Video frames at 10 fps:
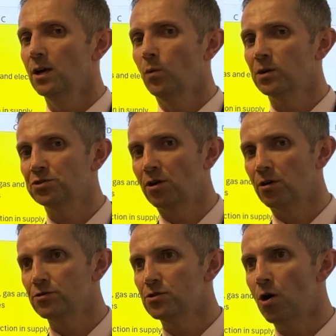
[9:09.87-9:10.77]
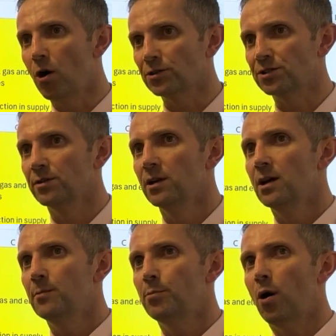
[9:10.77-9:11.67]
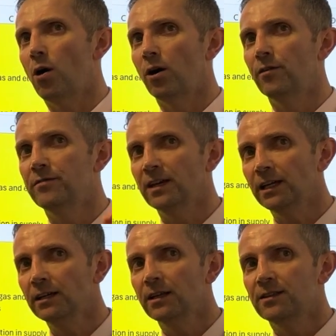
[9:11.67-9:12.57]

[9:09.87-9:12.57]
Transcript: which are not part of the,